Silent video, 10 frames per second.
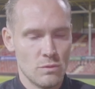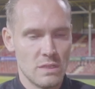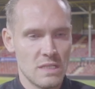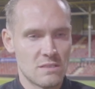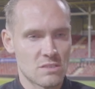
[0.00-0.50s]
we
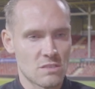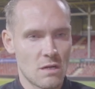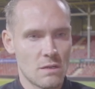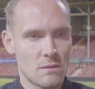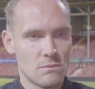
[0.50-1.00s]
need to
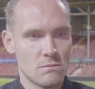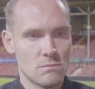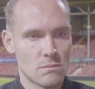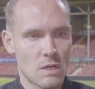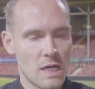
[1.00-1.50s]
start
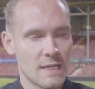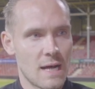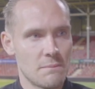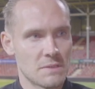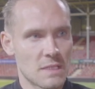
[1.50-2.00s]
cutting
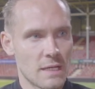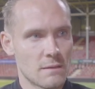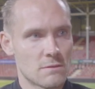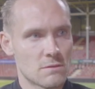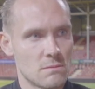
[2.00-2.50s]
out
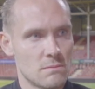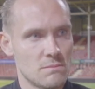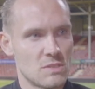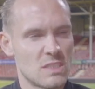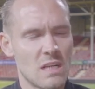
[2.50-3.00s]
mistakes,
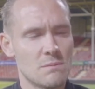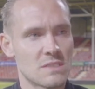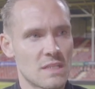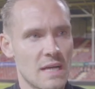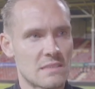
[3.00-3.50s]
silly
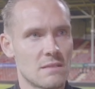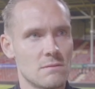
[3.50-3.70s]
mistakes.